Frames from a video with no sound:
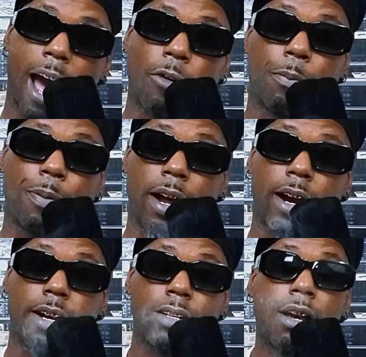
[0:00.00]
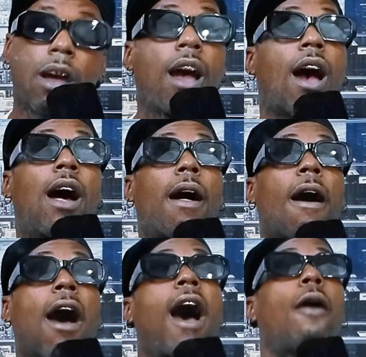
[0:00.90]
parents,
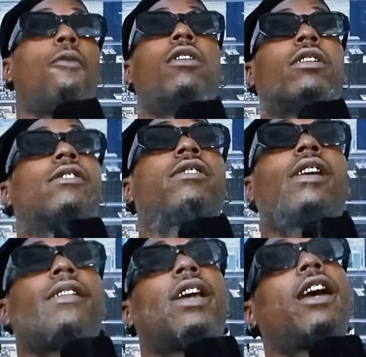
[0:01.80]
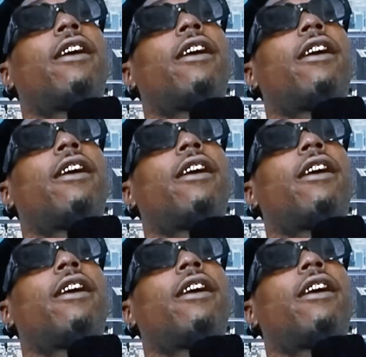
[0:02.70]
I want to say that